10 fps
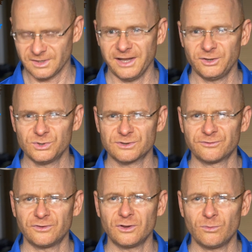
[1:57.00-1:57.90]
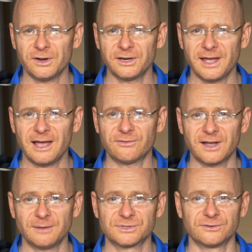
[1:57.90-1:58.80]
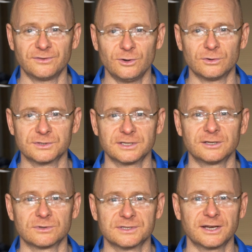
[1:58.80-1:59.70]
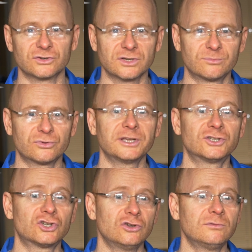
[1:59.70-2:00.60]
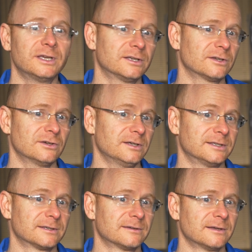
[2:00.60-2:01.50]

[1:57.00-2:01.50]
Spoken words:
full 1.5 cups of oats, and it was actually pretty chewy and good.